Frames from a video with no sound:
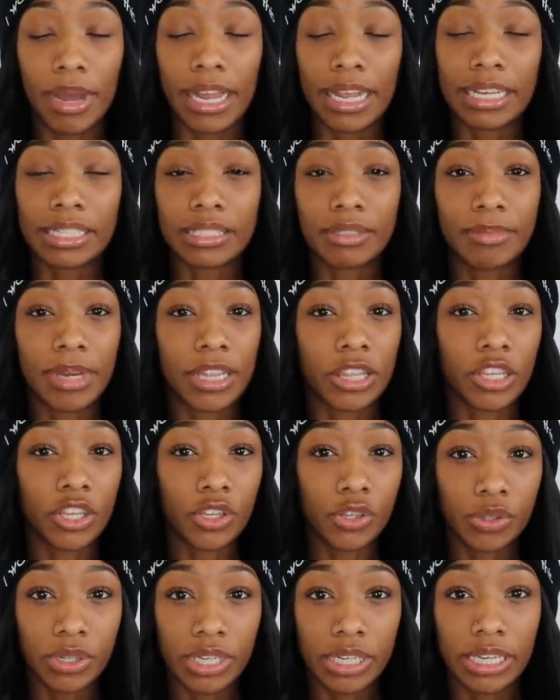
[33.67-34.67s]
My cousin made the
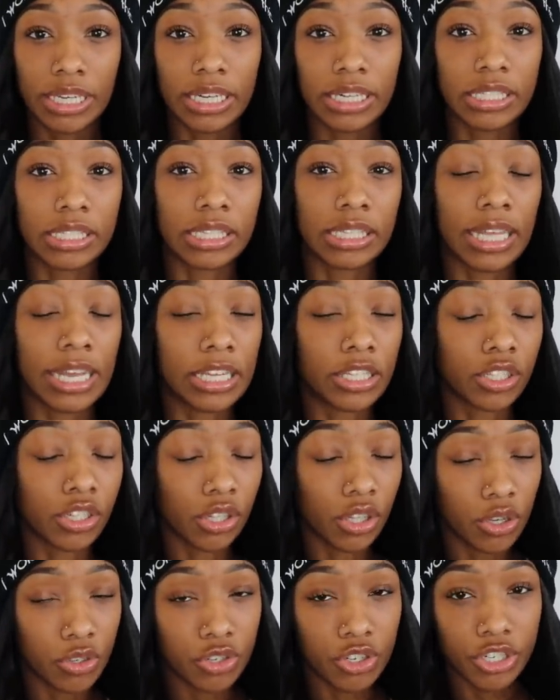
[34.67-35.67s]
unit. It is a lace
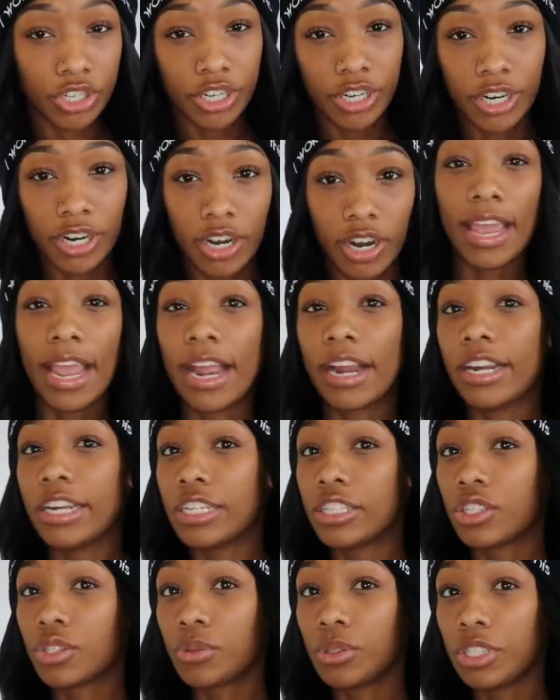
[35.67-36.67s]
closure. The hair
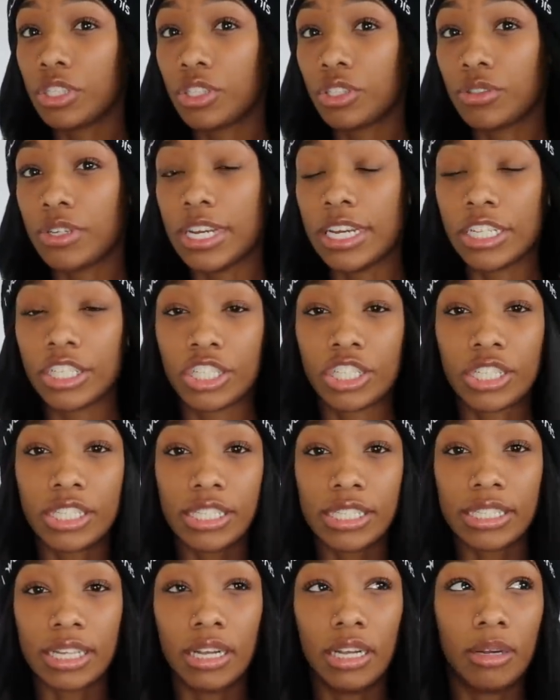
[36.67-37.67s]
is twenty-two
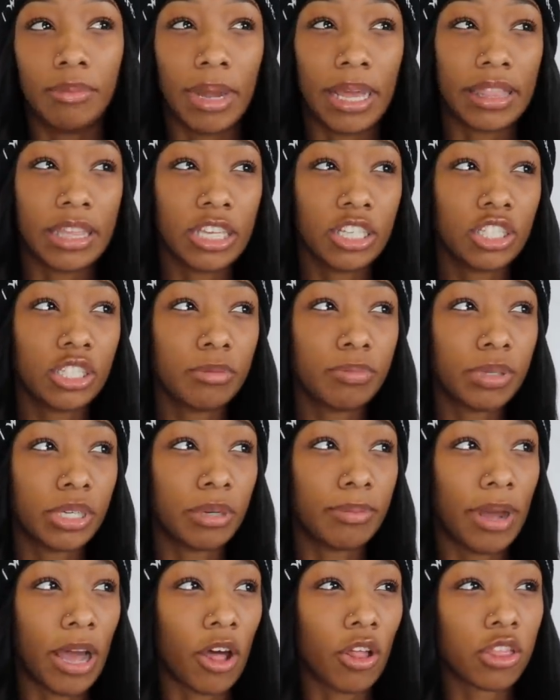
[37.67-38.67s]
inches. Um, I think she
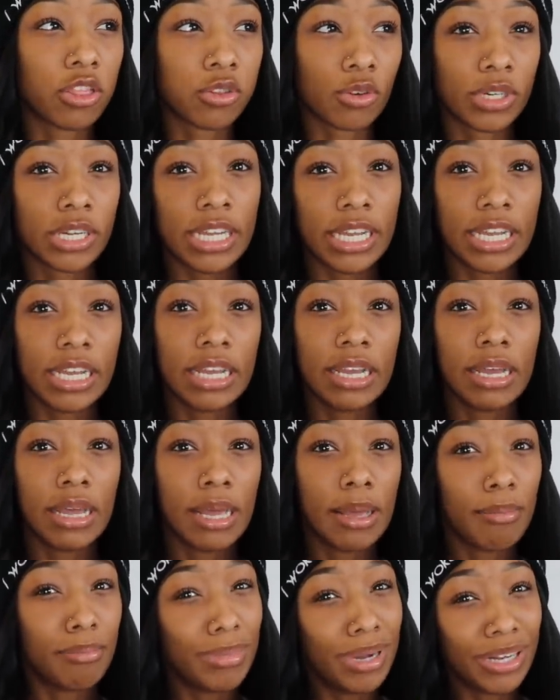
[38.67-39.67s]
put about three
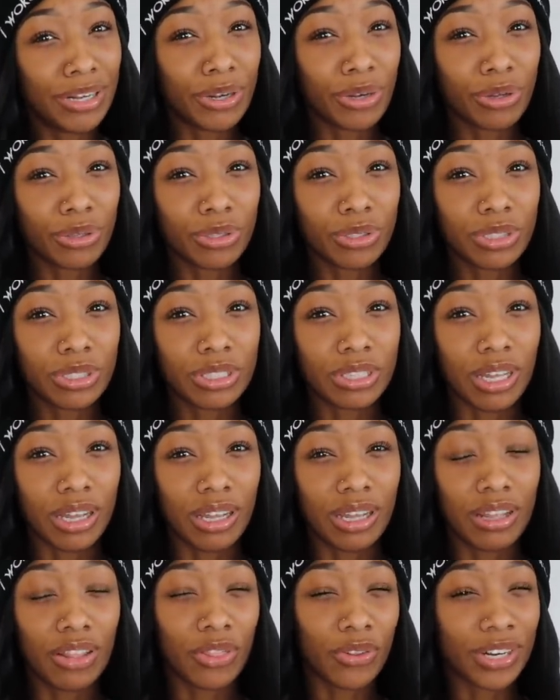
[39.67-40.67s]
bundles,
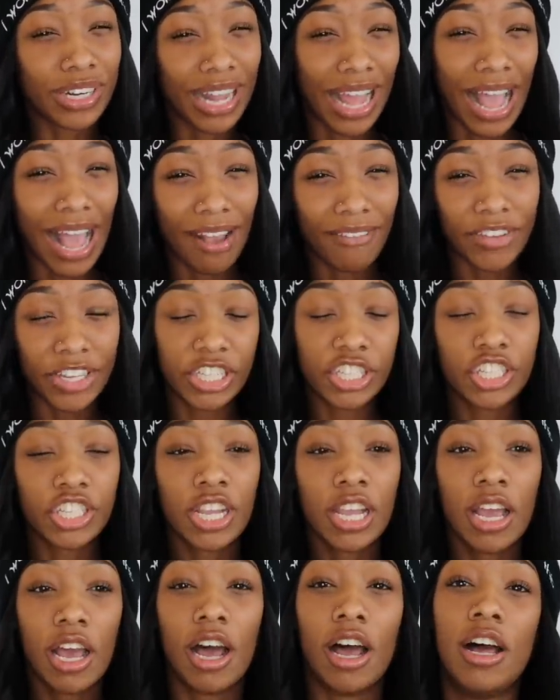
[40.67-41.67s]
three and a half-ish.
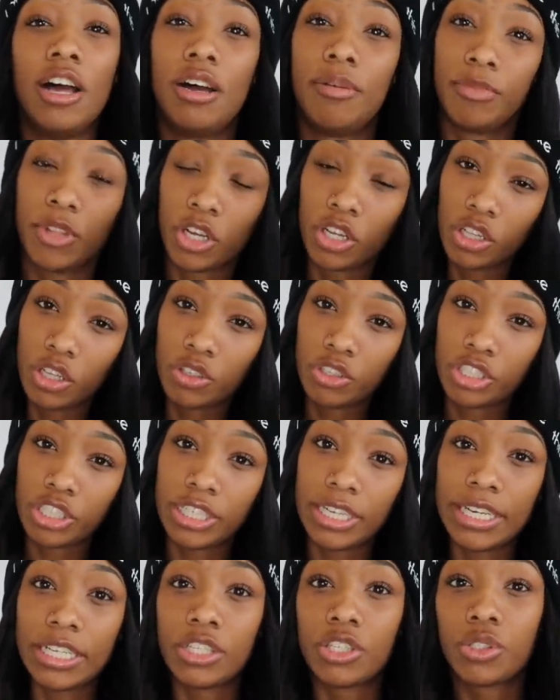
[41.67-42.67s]
Um, the
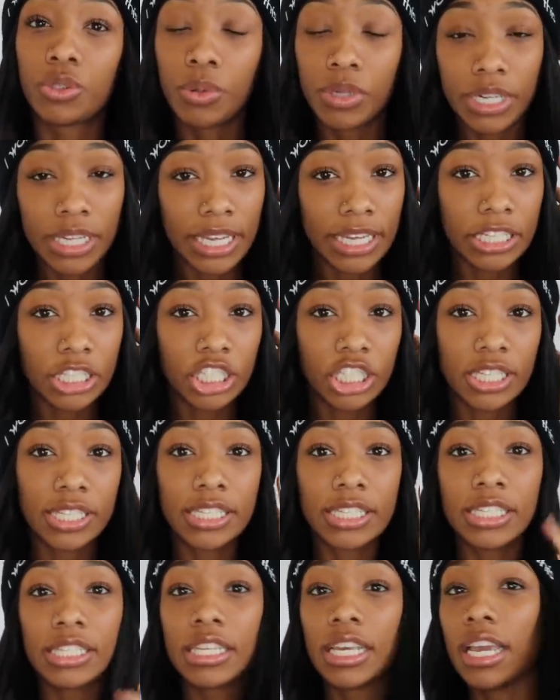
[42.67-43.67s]
closure is twenty
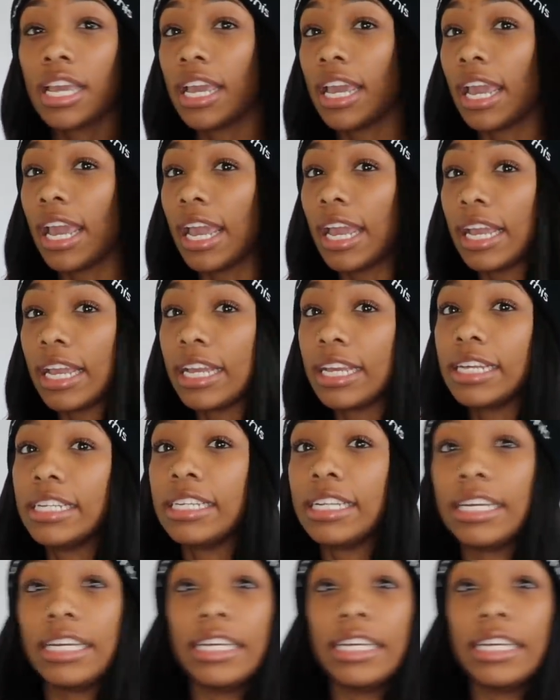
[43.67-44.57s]
inches. And